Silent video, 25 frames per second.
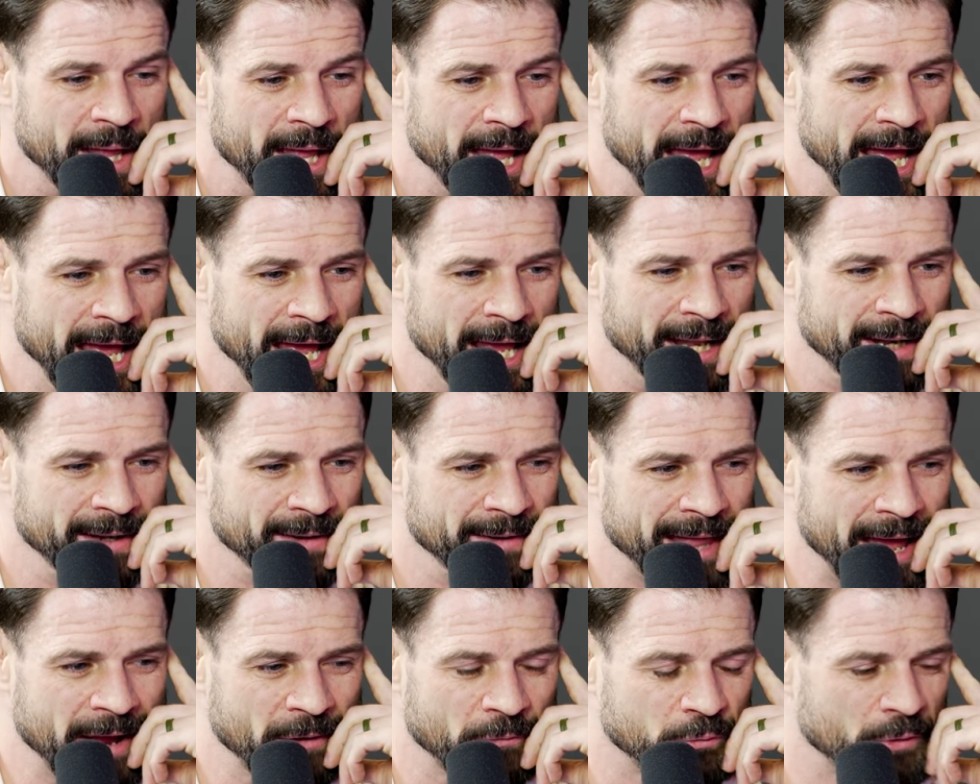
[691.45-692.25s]
And,
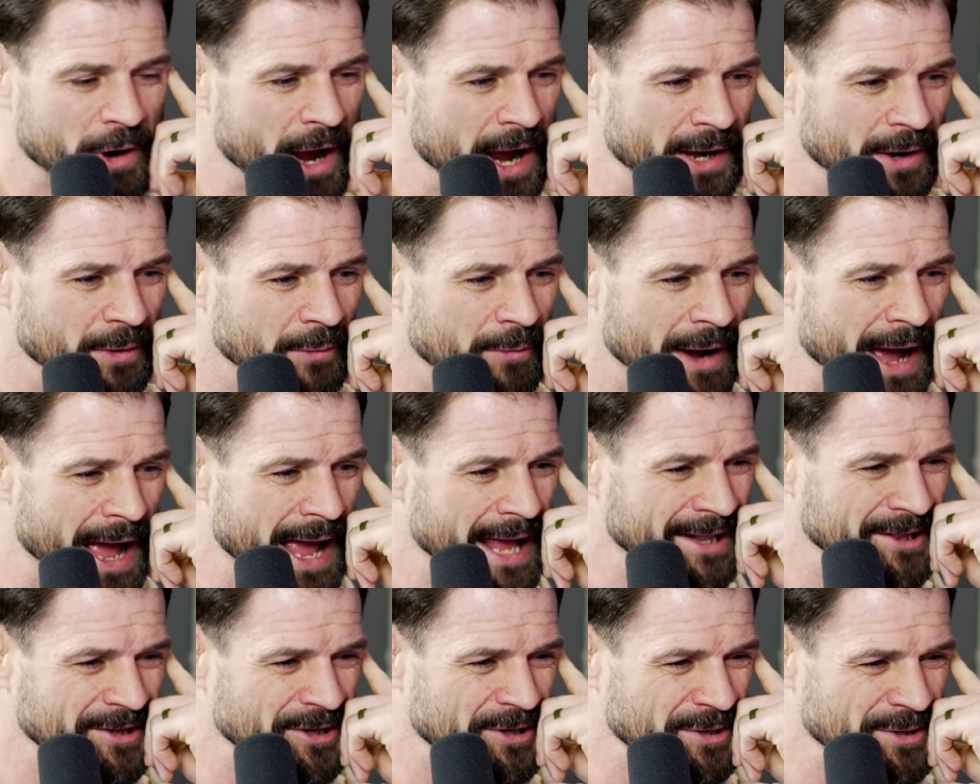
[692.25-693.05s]
like, right
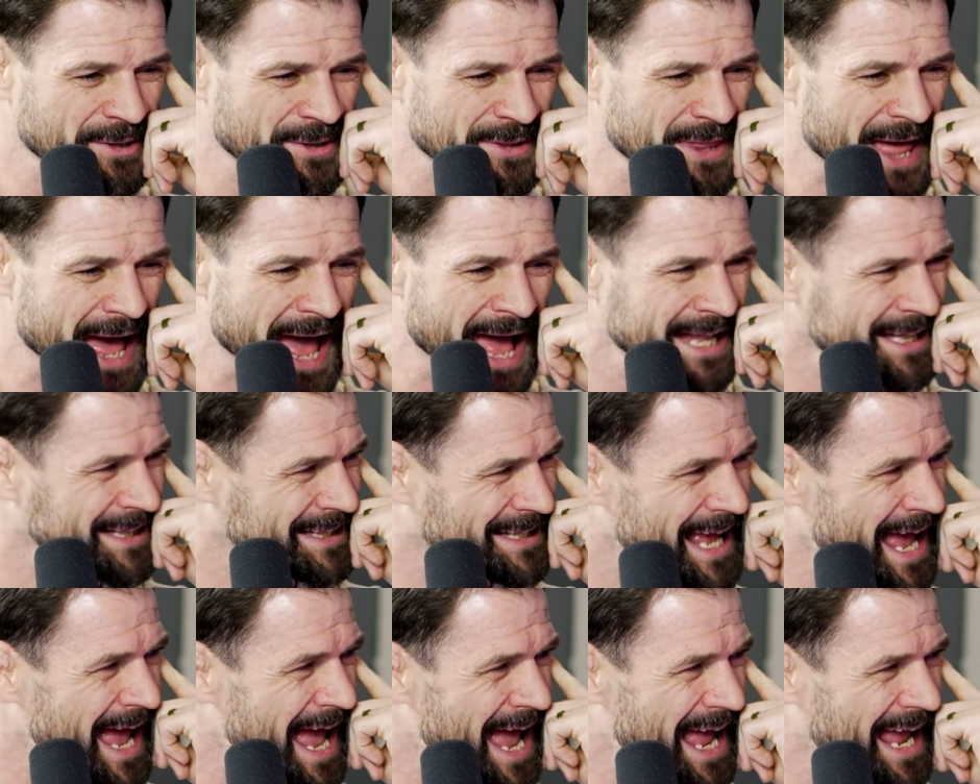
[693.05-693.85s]
away, dude, that
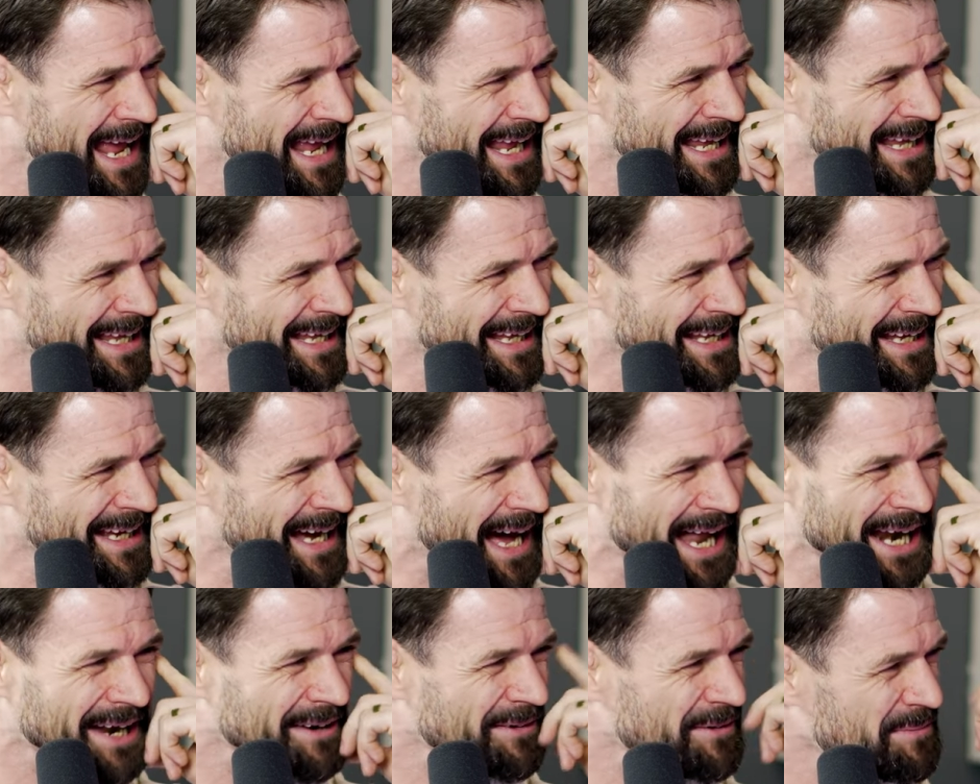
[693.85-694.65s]
day—
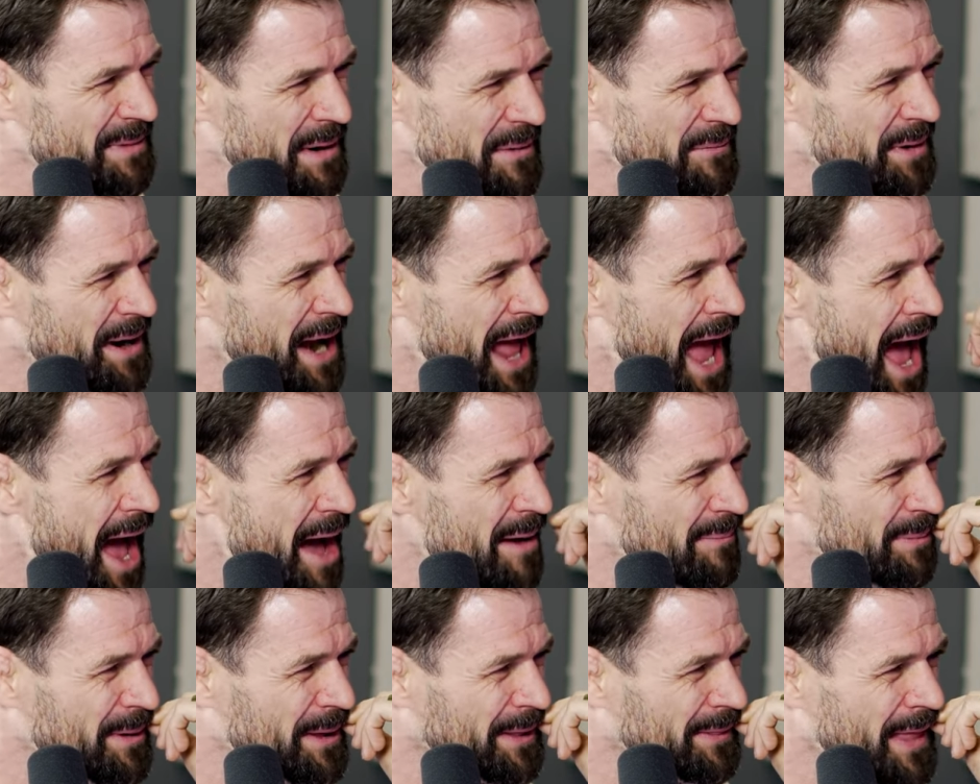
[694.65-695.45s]
I don't even remember what
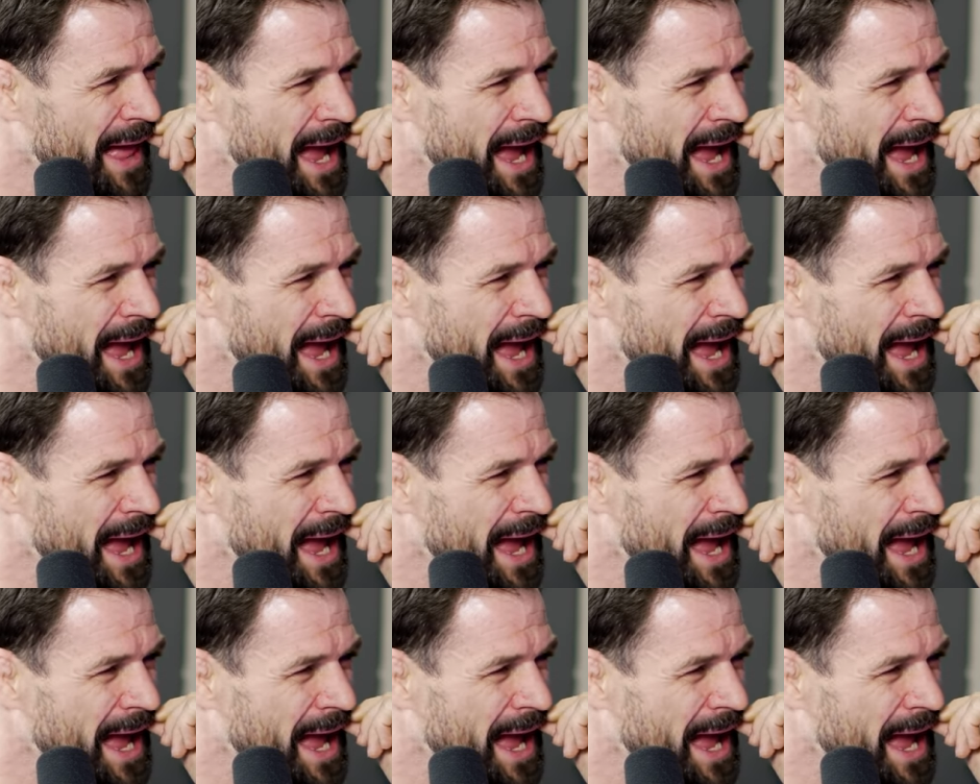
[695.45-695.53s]
happened.